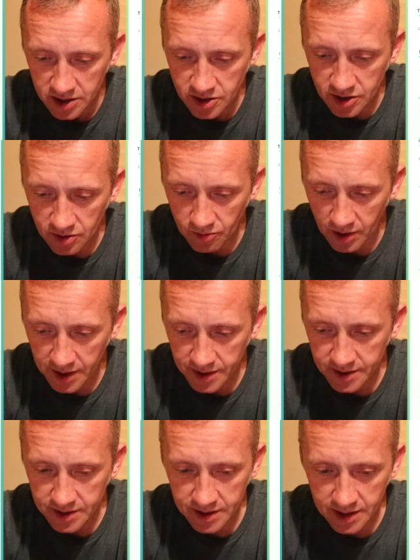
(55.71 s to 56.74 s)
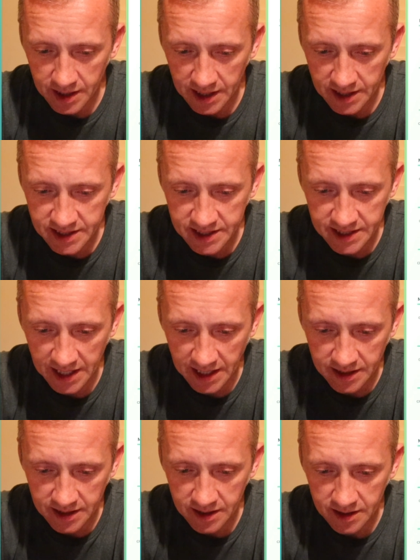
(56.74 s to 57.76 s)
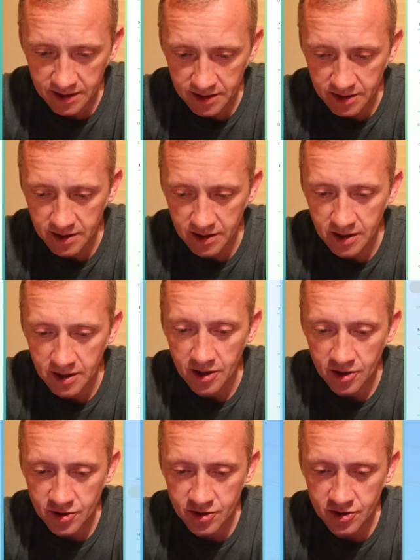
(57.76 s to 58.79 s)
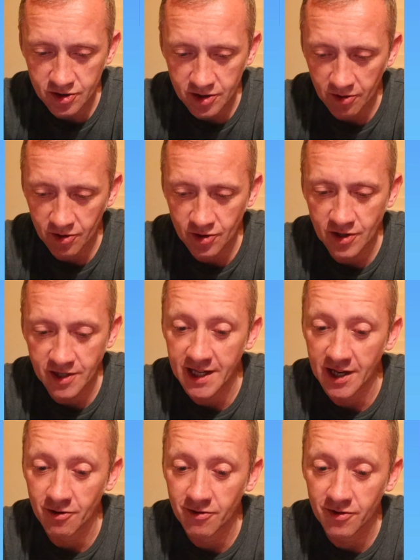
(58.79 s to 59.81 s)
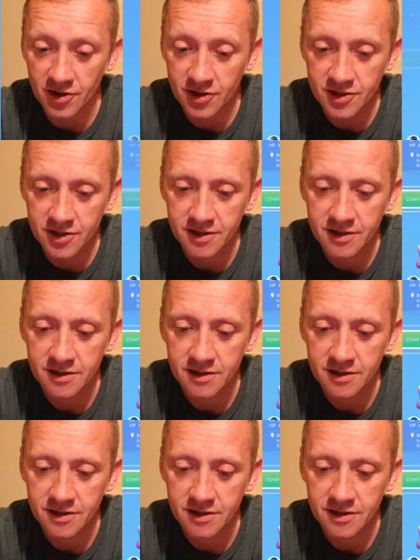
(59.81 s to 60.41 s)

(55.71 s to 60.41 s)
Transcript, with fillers: Do you know what? I've seen. I'm going to do Ditto first.